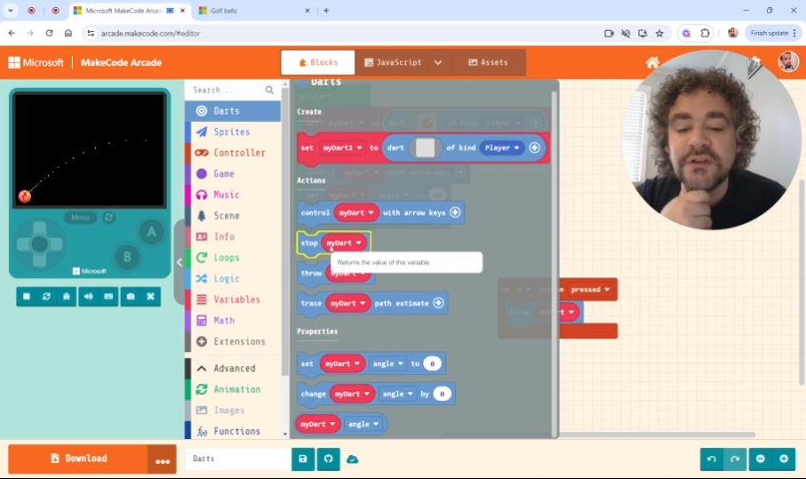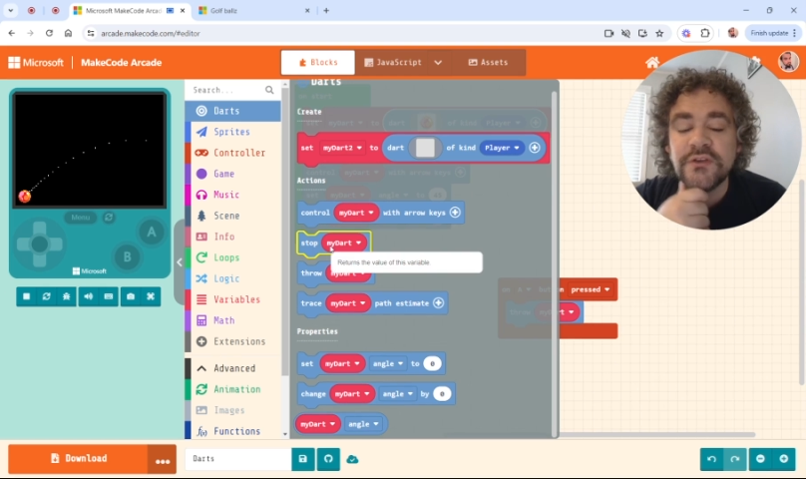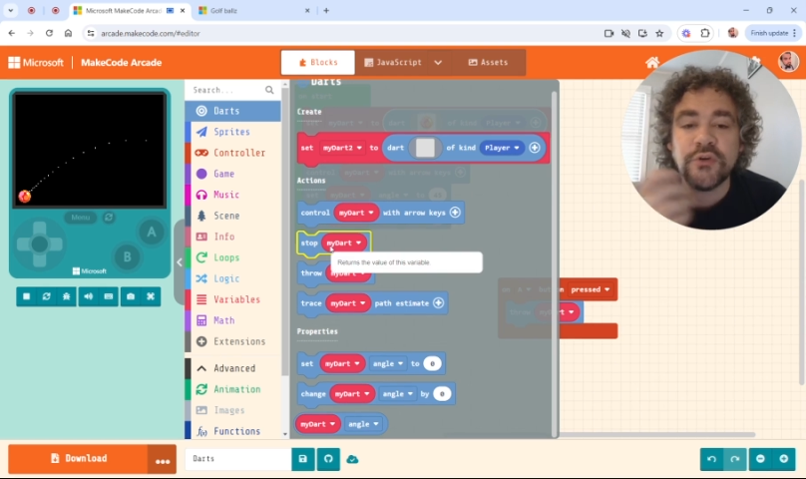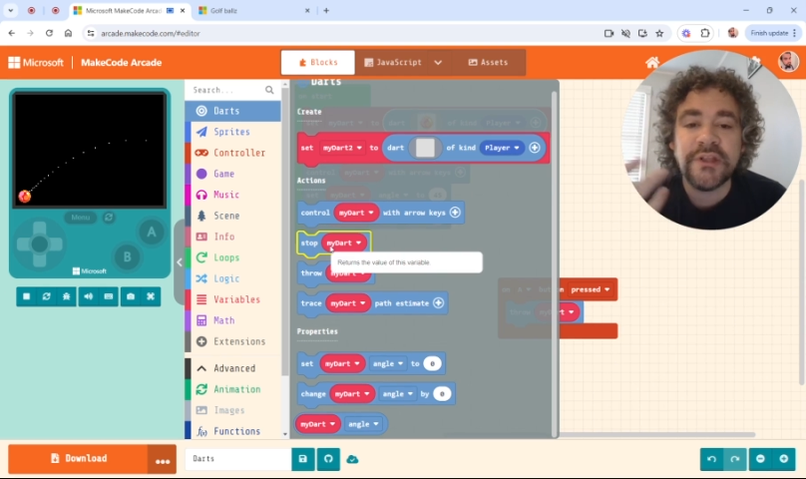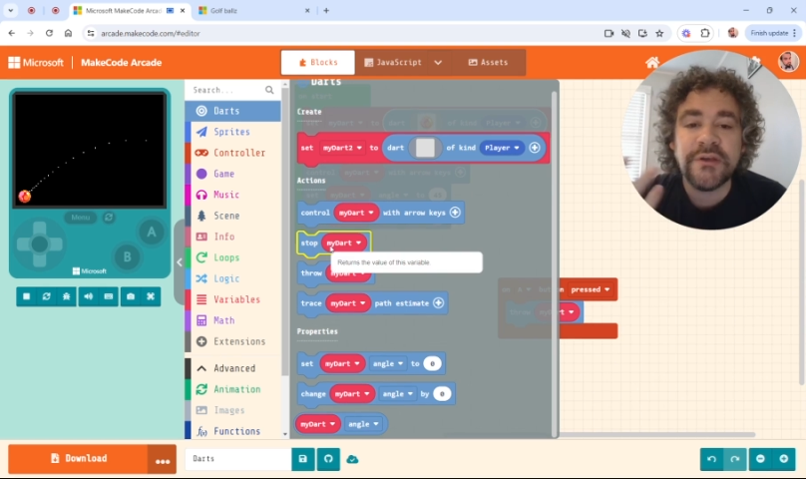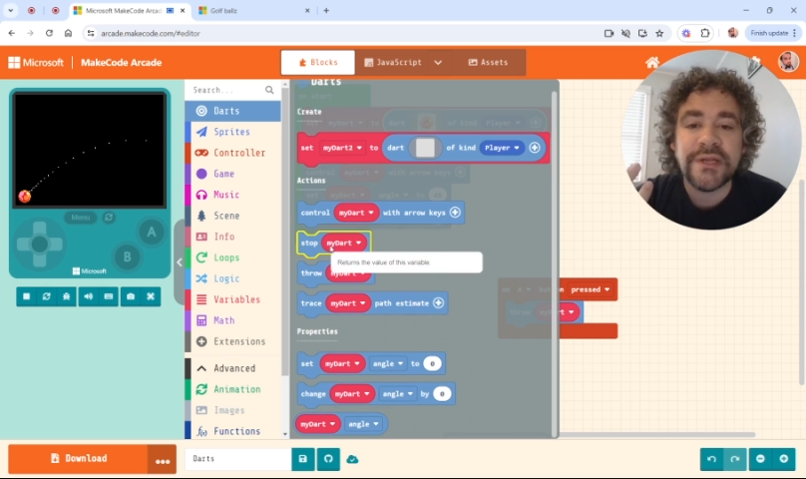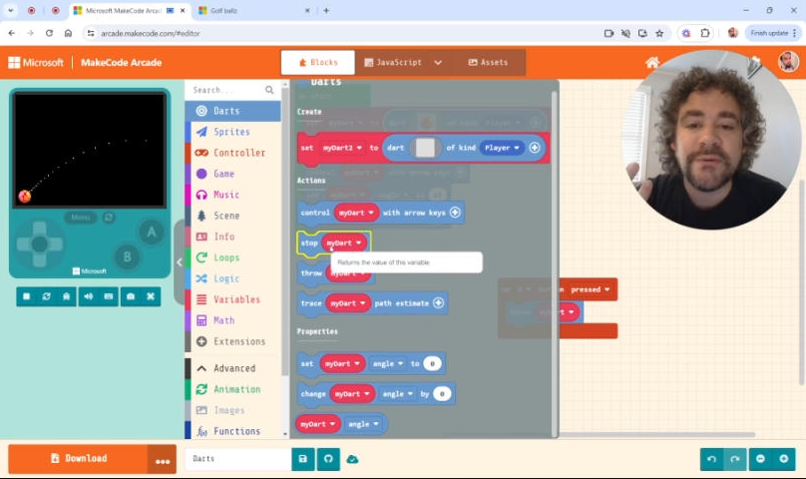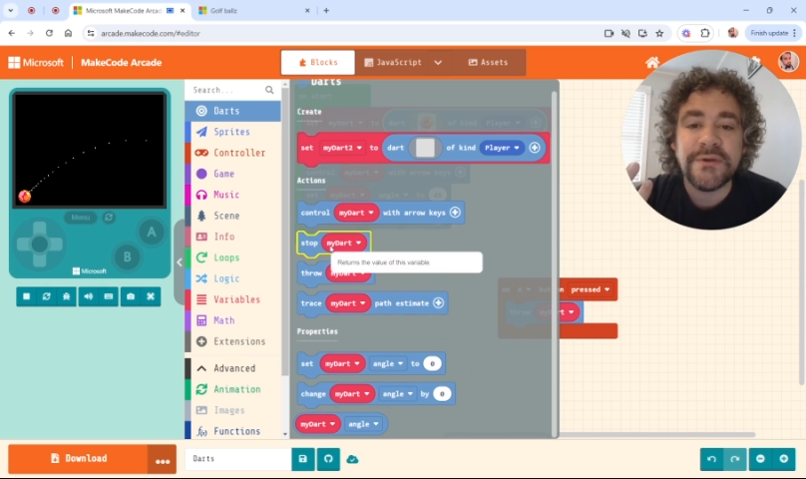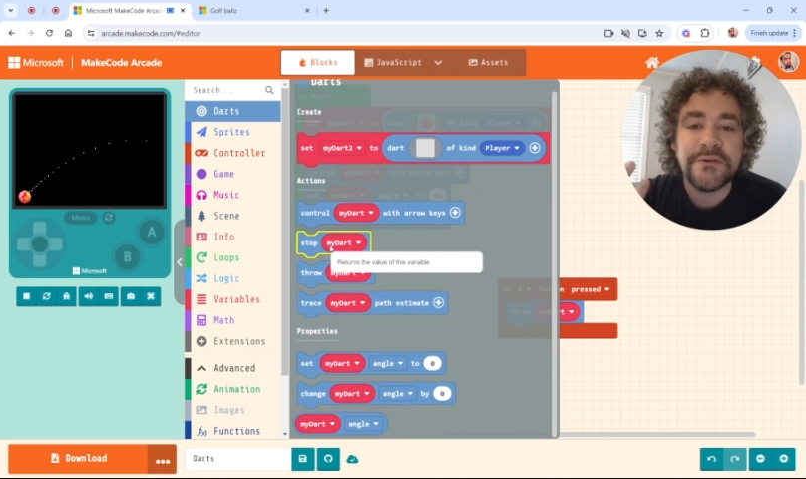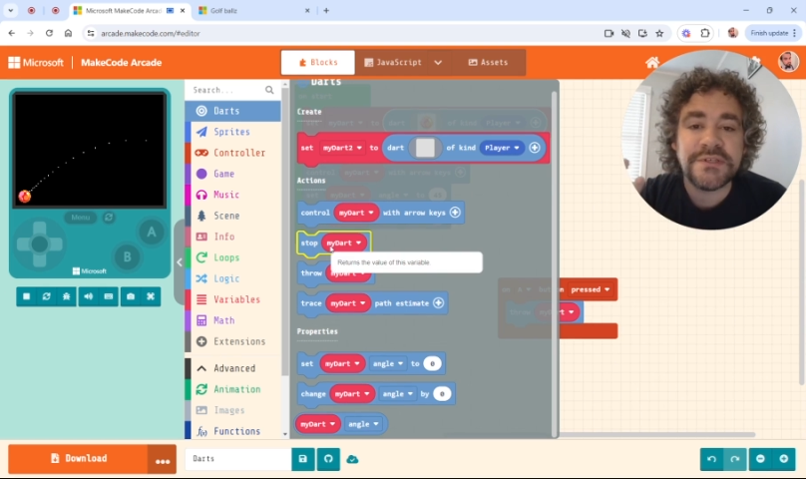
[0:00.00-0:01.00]
Normally, what I
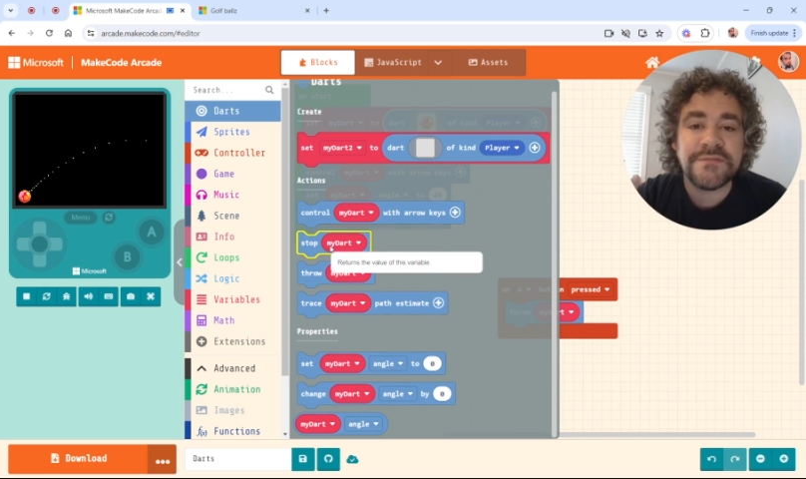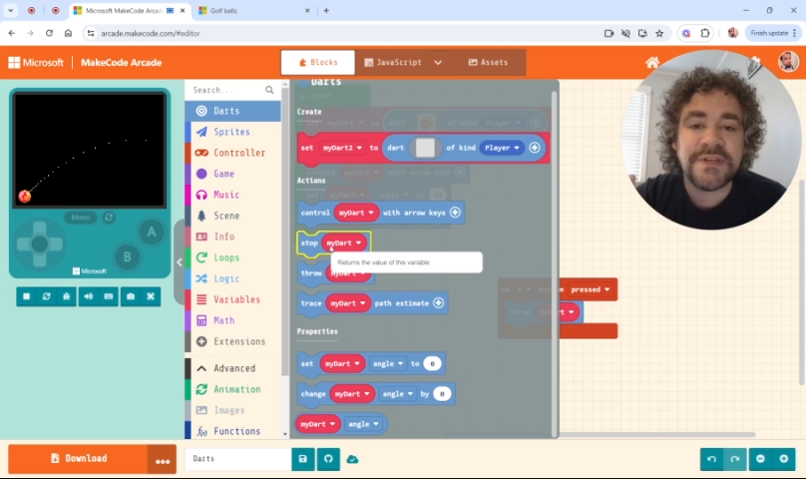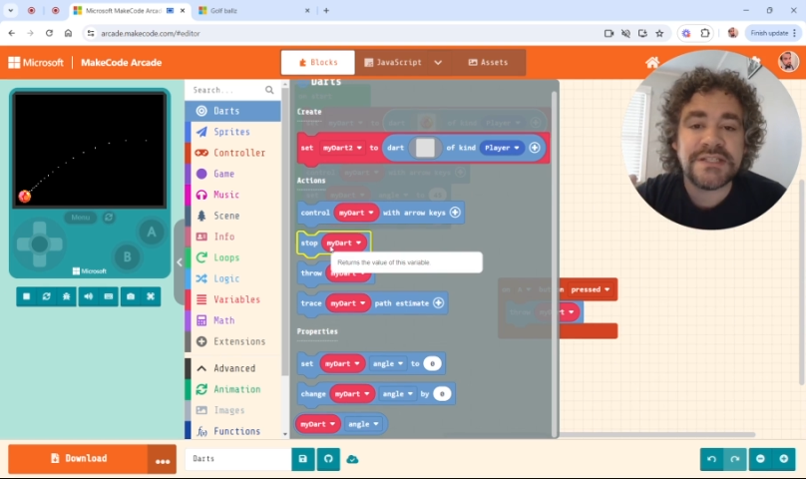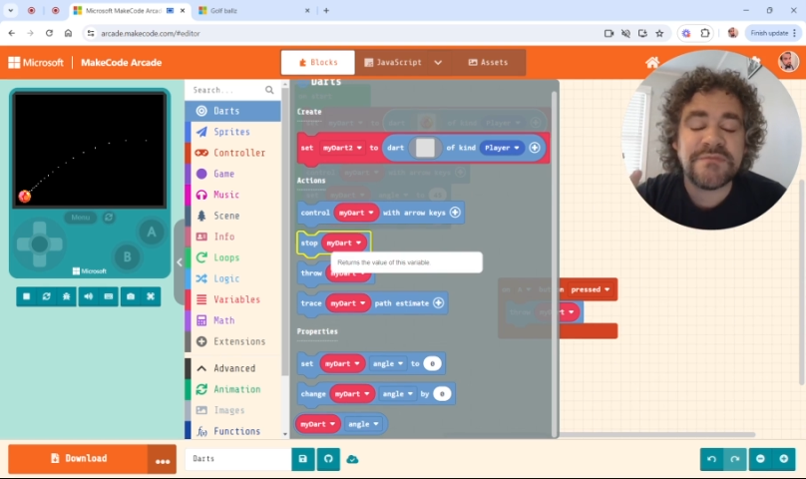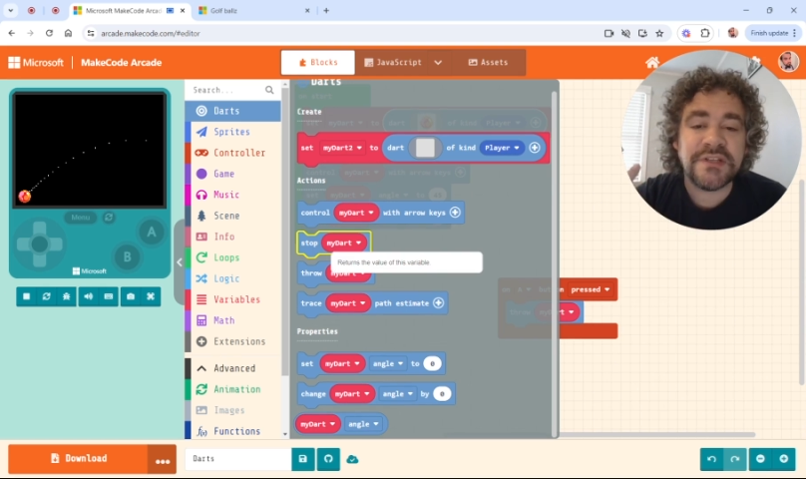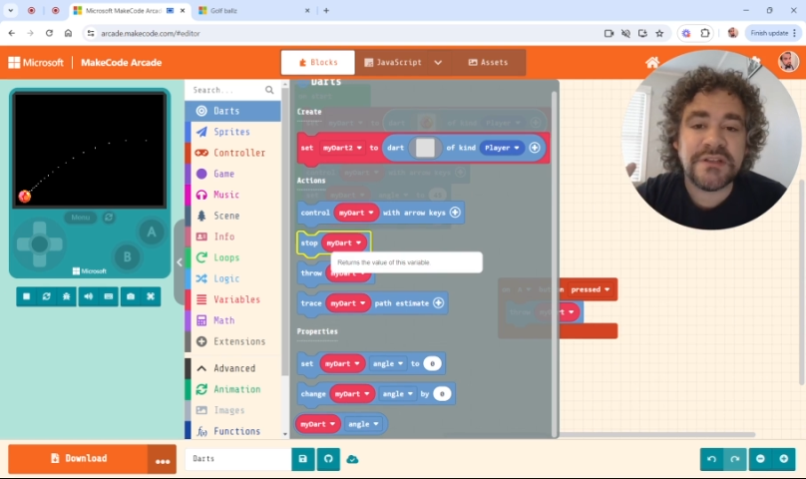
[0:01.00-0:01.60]
would do is if it hits something,